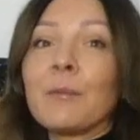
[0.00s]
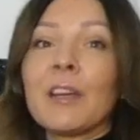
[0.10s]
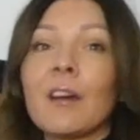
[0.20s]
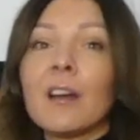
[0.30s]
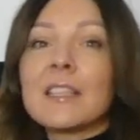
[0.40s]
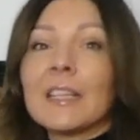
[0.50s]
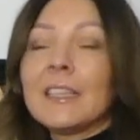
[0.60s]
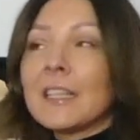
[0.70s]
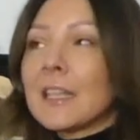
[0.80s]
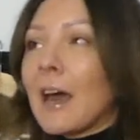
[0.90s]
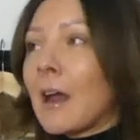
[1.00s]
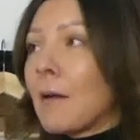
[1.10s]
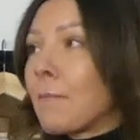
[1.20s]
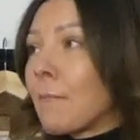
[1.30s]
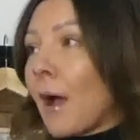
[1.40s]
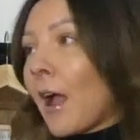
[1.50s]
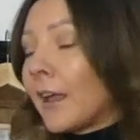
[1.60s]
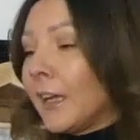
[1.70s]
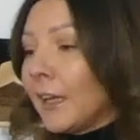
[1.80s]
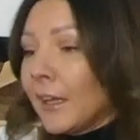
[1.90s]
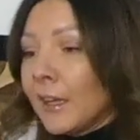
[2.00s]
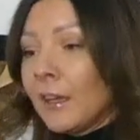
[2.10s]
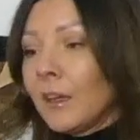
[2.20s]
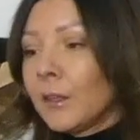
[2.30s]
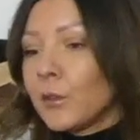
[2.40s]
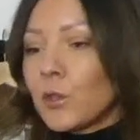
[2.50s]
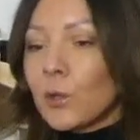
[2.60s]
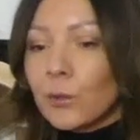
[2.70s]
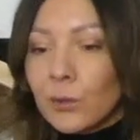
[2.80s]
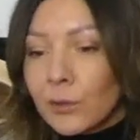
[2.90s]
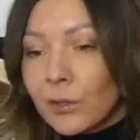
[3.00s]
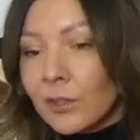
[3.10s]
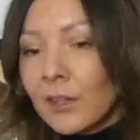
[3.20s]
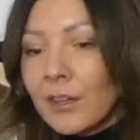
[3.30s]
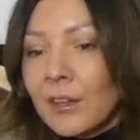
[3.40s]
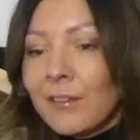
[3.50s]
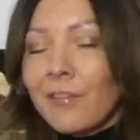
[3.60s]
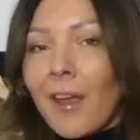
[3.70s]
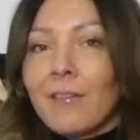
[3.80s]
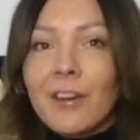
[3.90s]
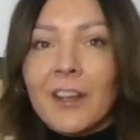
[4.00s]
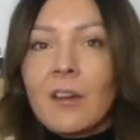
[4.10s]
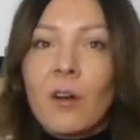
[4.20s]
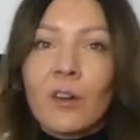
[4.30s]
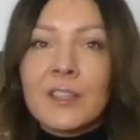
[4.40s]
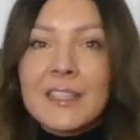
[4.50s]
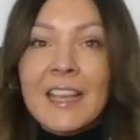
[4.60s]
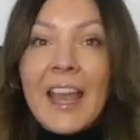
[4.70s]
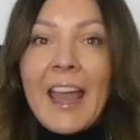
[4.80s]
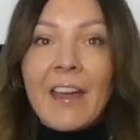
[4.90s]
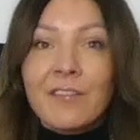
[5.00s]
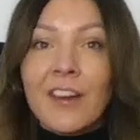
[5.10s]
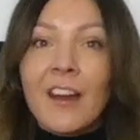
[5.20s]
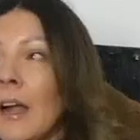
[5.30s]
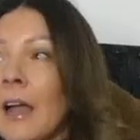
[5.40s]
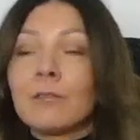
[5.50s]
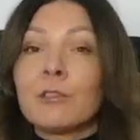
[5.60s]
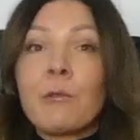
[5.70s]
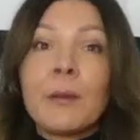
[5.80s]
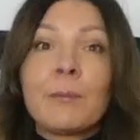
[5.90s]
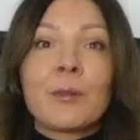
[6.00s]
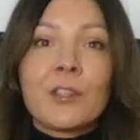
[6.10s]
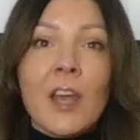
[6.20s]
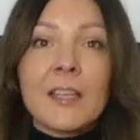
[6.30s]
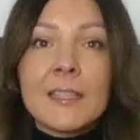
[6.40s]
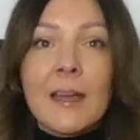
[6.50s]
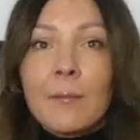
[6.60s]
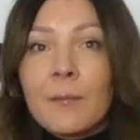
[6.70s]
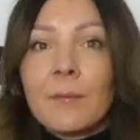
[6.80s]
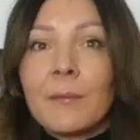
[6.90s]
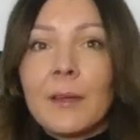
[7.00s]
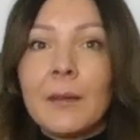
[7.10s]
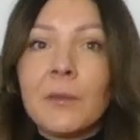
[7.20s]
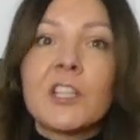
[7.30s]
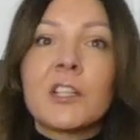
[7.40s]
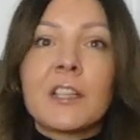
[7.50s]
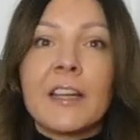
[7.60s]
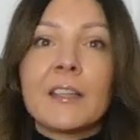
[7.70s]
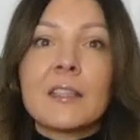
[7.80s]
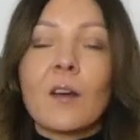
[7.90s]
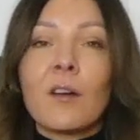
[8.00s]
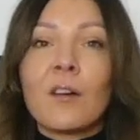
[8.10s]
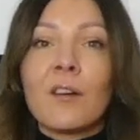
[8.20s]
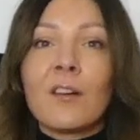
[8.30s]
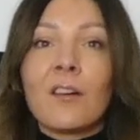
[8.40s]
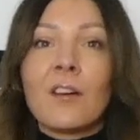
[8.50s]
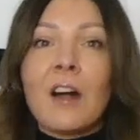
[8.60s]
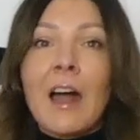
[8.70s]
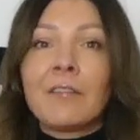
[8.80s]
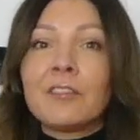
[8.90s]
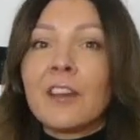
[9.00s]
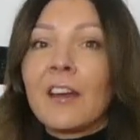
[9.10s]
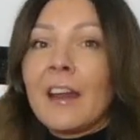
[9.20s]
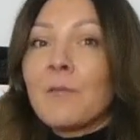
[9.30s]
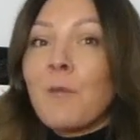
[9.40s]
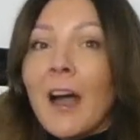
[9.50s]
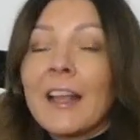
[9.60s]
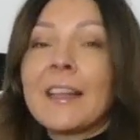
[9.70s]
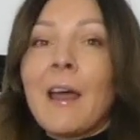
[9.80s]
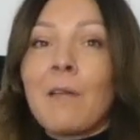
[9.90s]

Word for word: because these are my two favorite coats ever. I would repurchase them immediately so after a while that